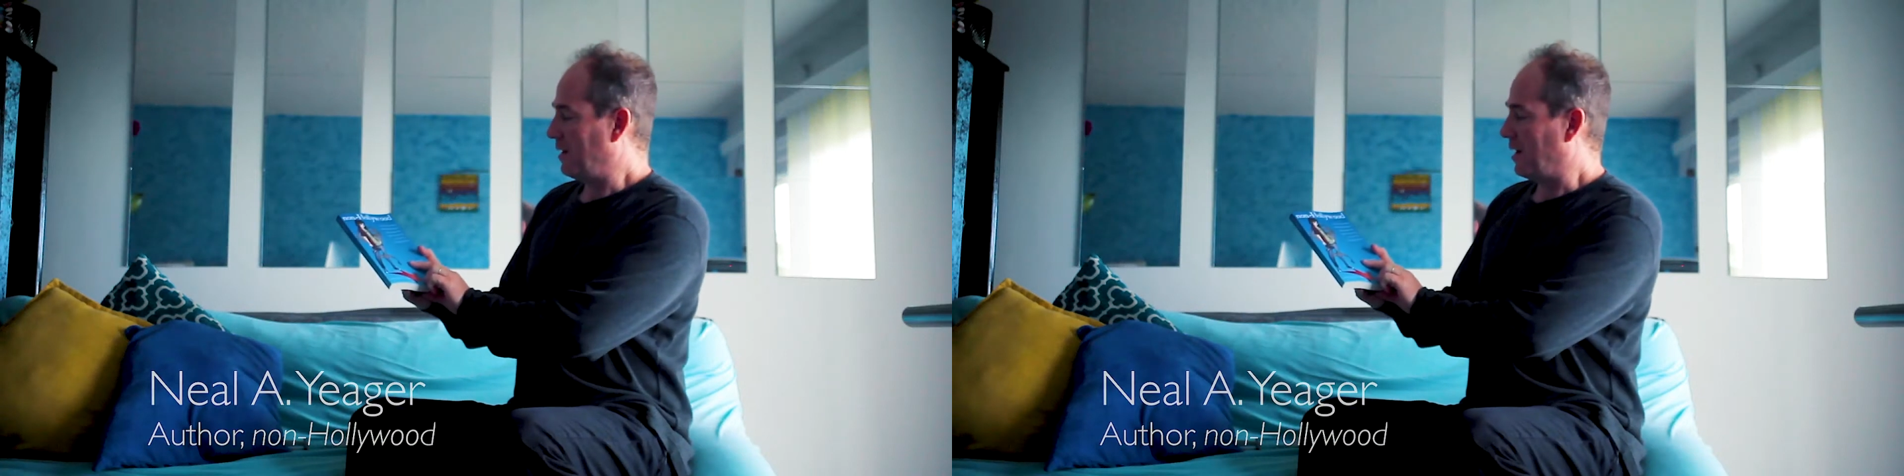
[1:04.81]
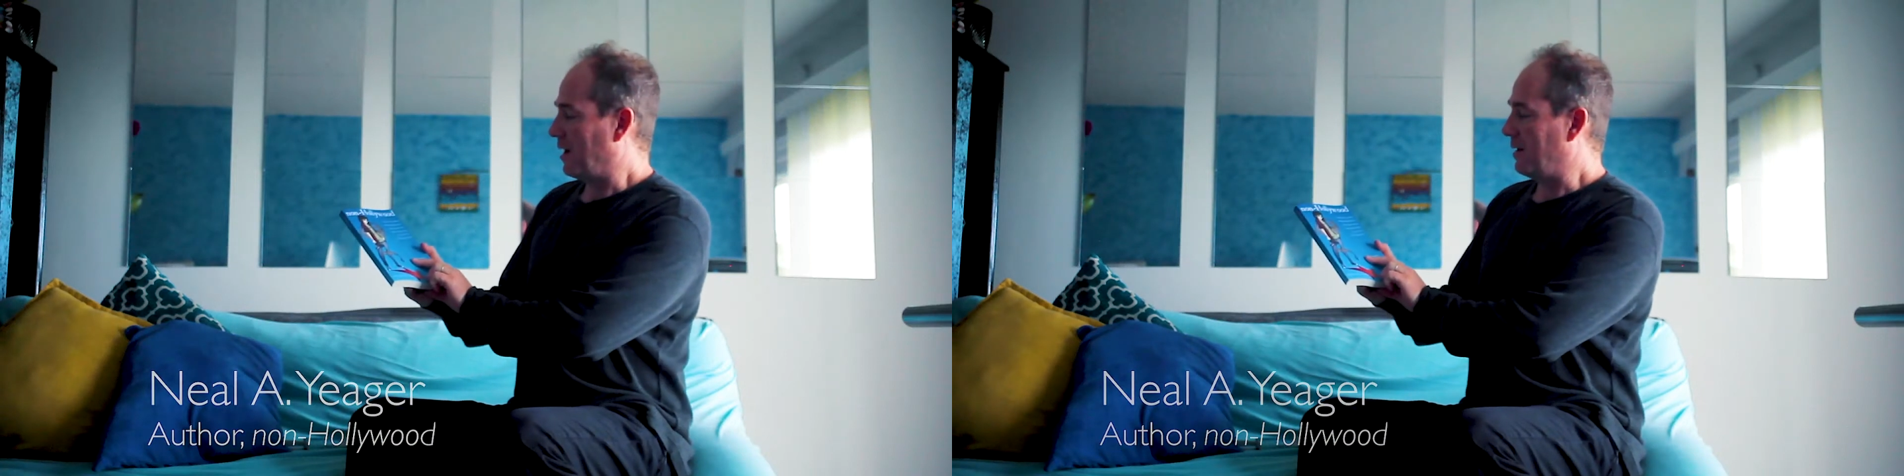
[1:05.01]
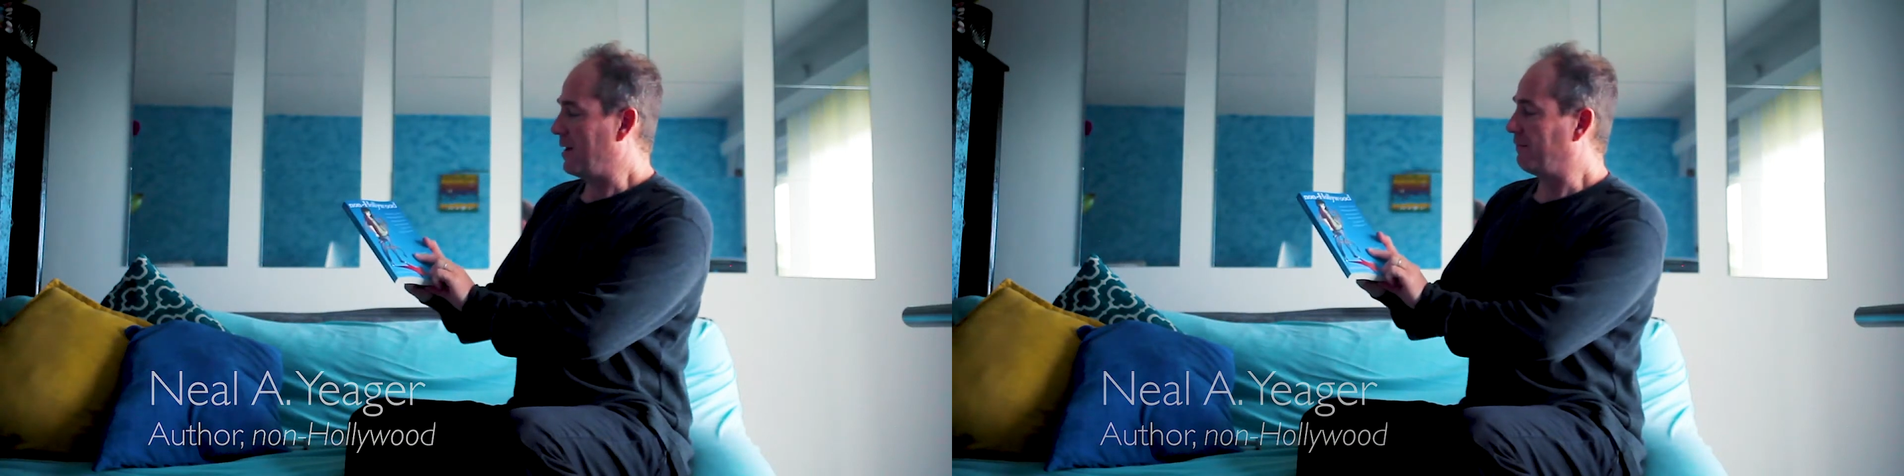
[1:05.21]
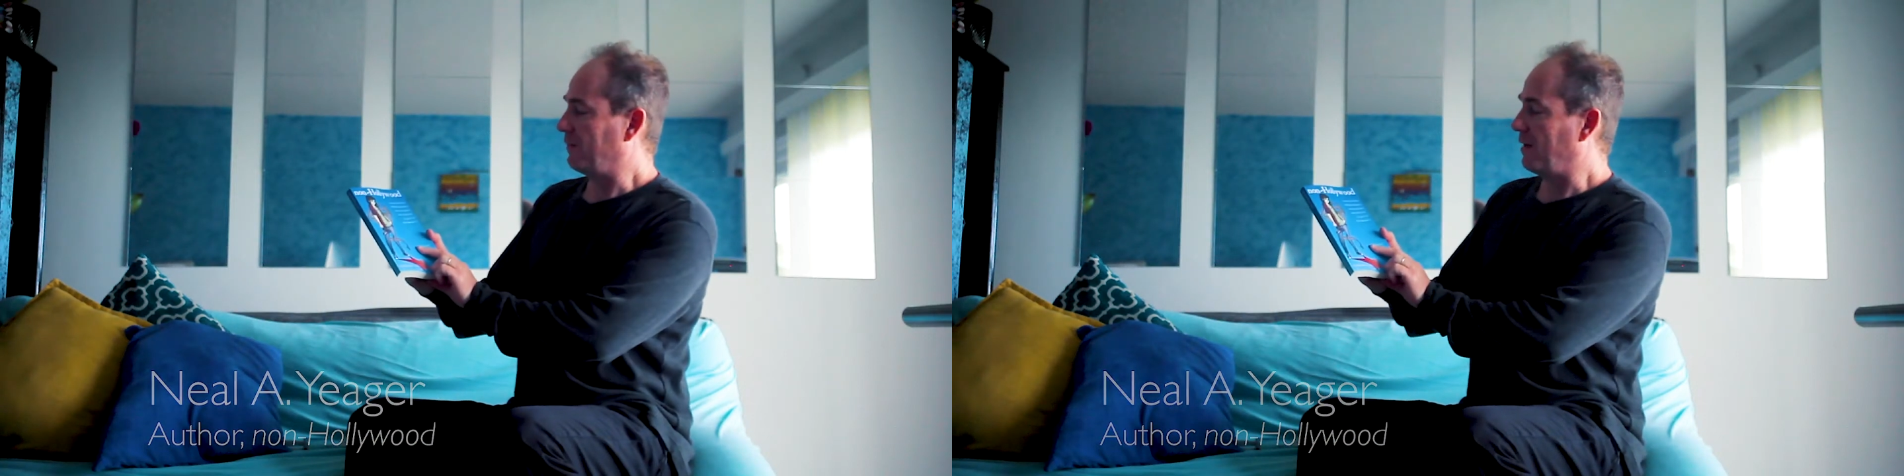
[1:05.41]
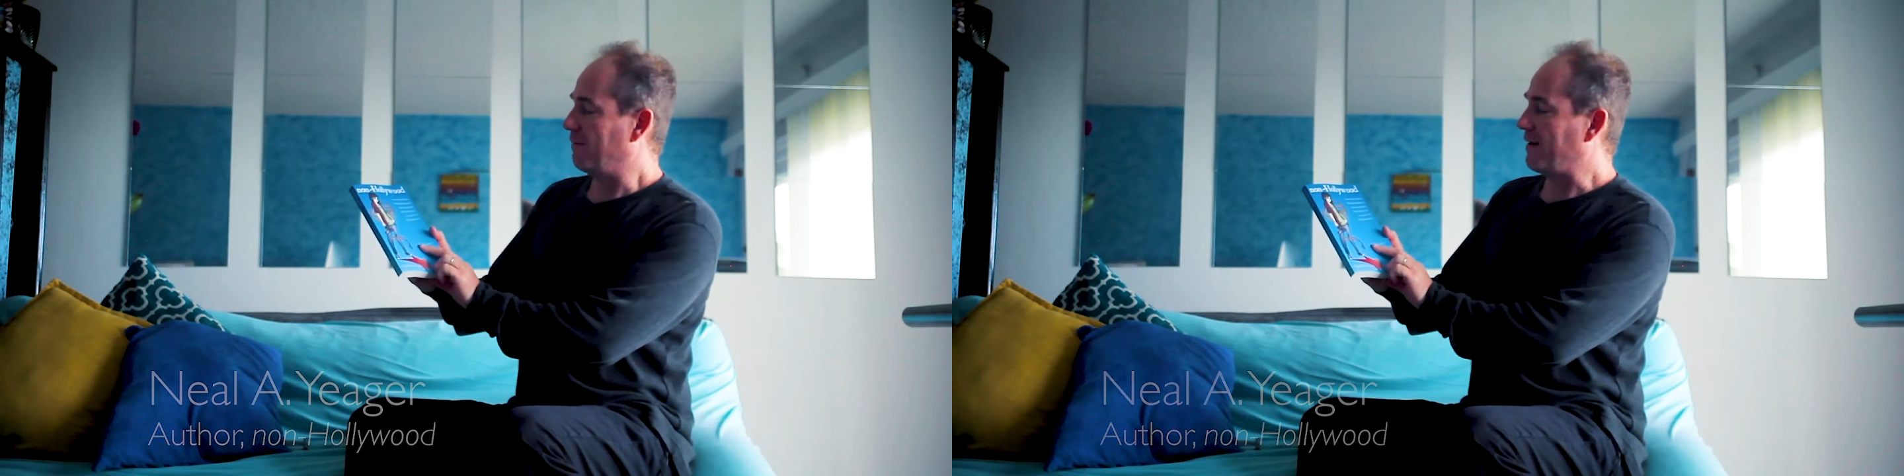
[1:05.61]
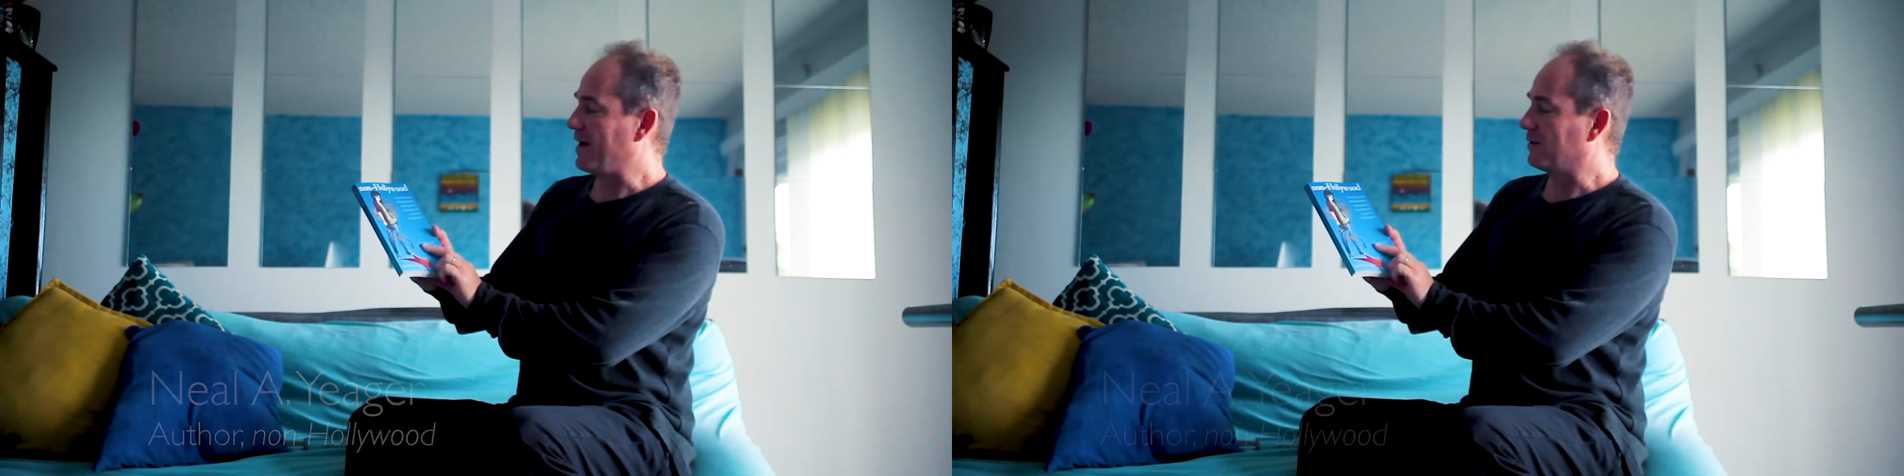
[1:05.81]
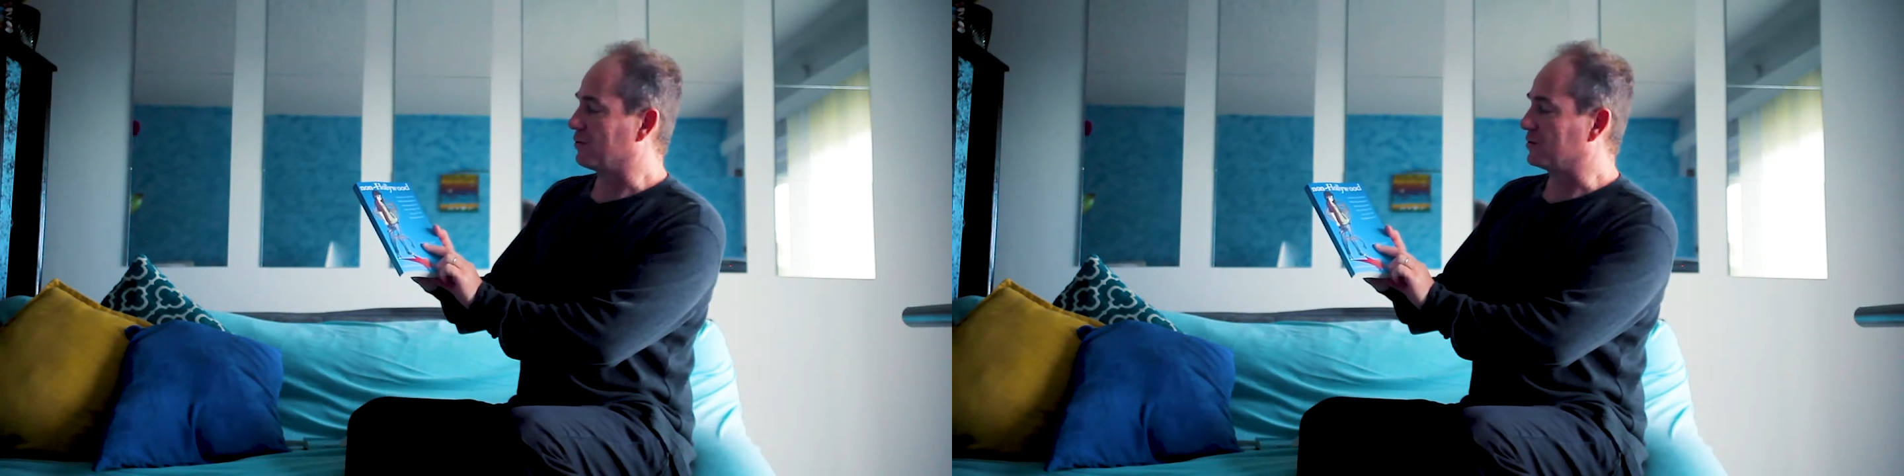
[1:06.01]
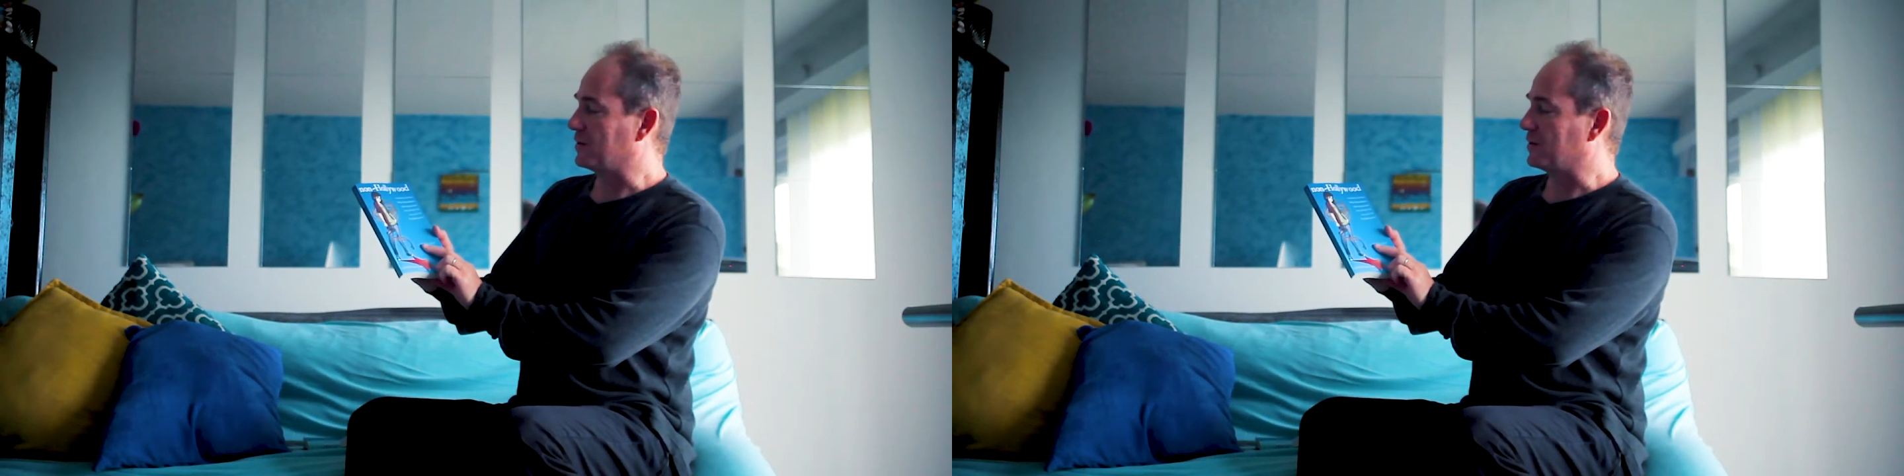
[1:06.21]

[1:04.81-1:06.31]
a novel of actors,